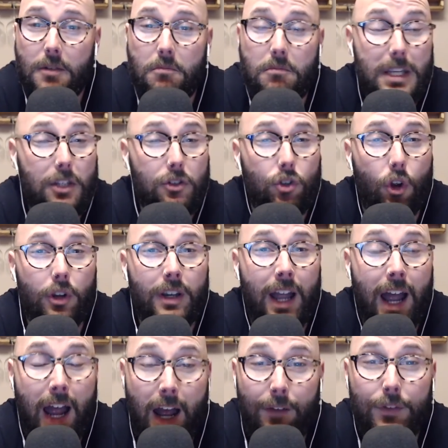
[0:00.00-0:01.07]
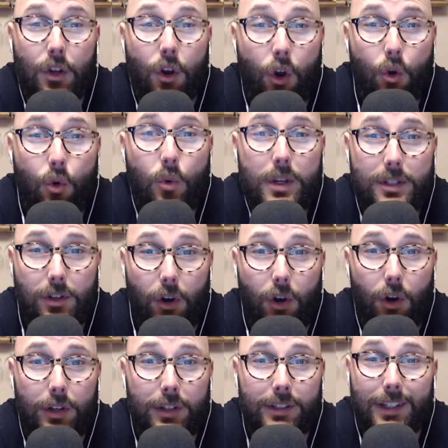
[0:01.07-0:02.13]
Me and Jon haven't always got
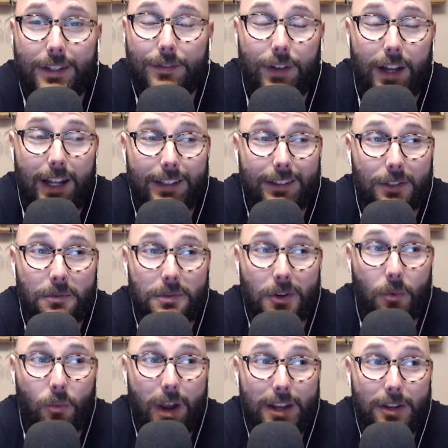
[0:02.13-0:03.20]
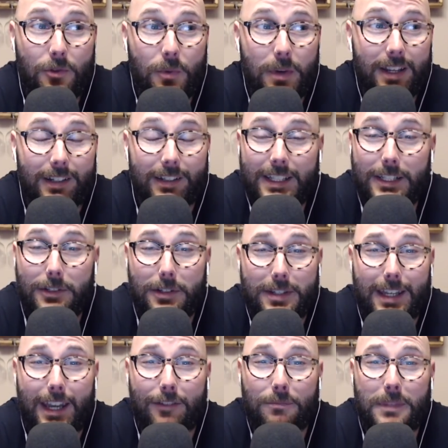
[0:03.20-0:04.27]
on. In fact, there was a while where he used
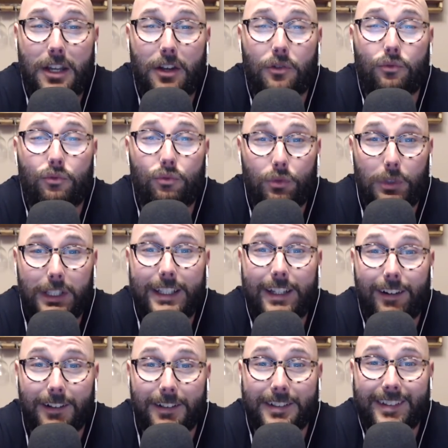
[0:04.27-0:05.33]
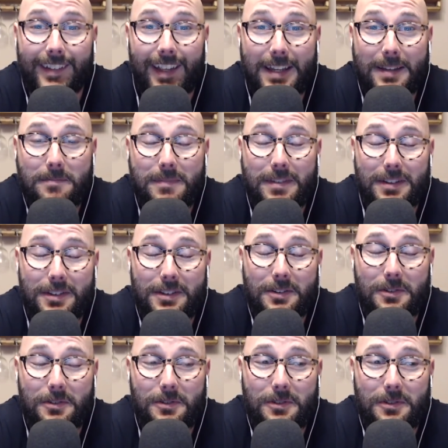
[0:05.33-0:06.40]
to give me a really hard time,
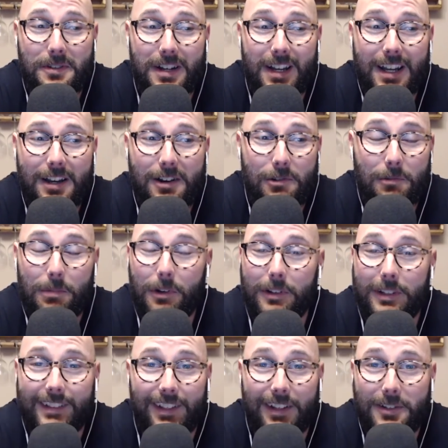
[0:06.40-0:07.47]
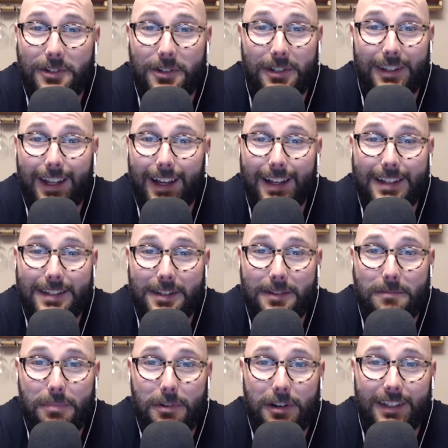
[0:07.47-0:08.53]
so we'll probably touch on that at
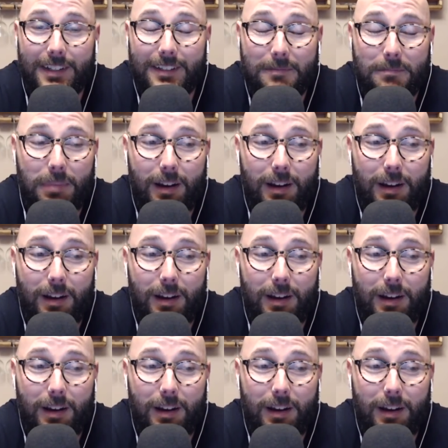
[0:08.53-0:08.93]
some point.